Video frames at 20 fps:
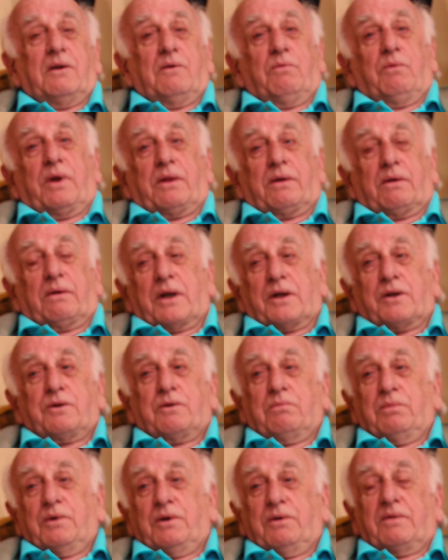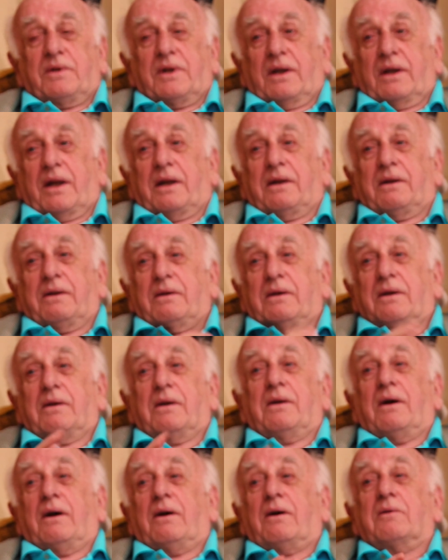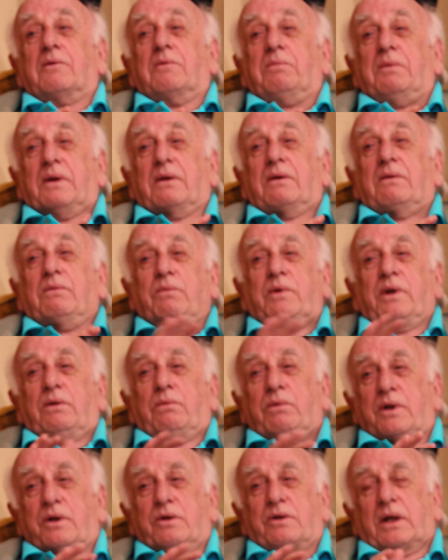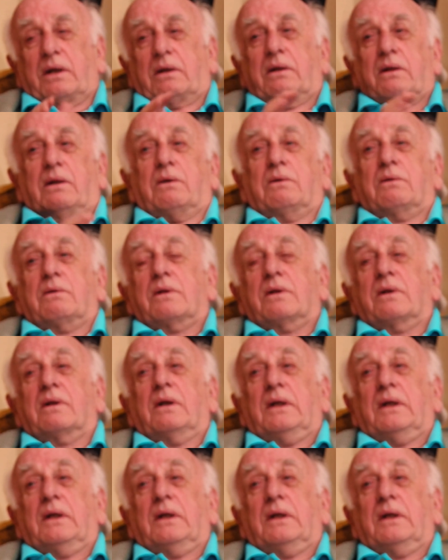whether I should move to London or not, but we settled those.